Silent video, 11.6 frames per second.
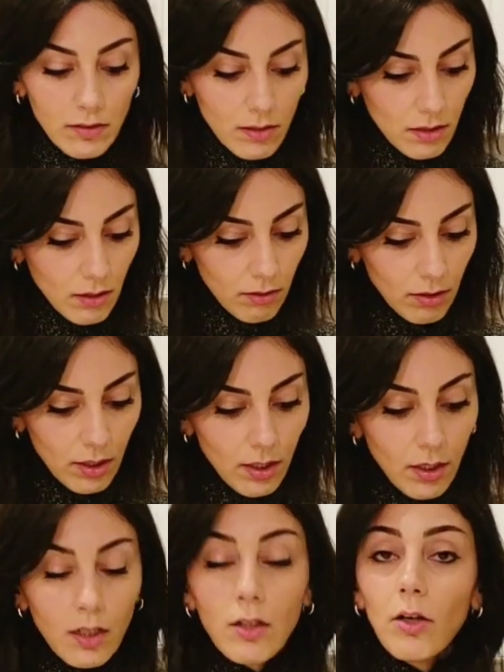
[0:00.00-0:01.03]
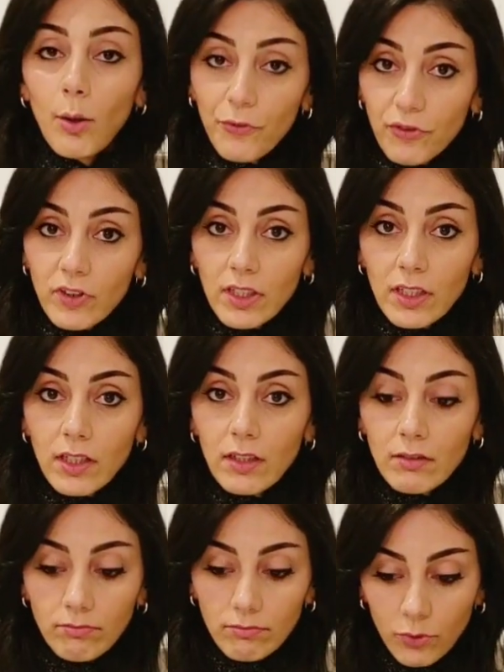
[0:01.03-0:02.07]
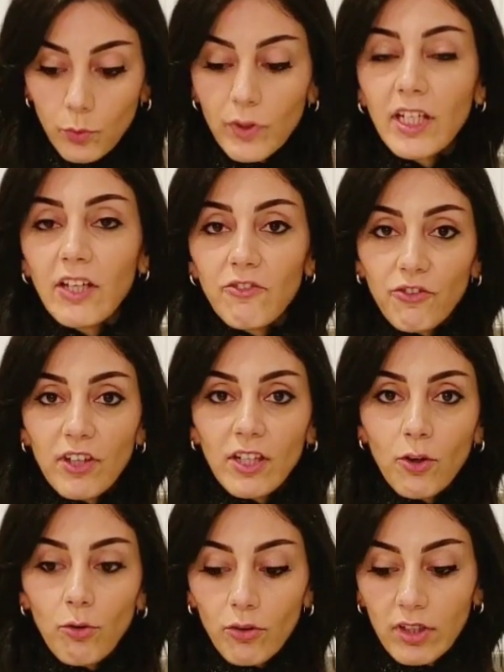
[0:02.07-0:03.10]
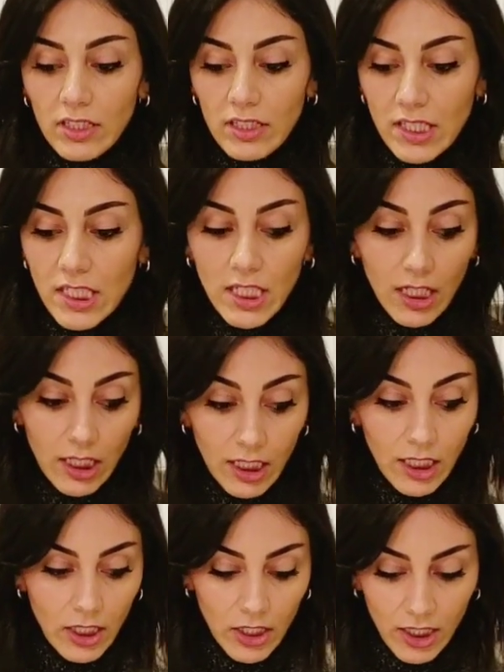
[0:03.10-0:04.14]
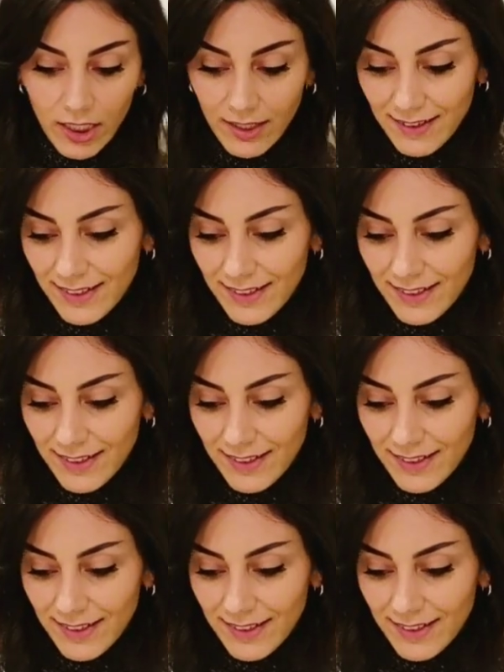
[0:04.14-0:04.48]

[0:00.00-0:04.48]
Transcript: so hopefully we can fit all this here.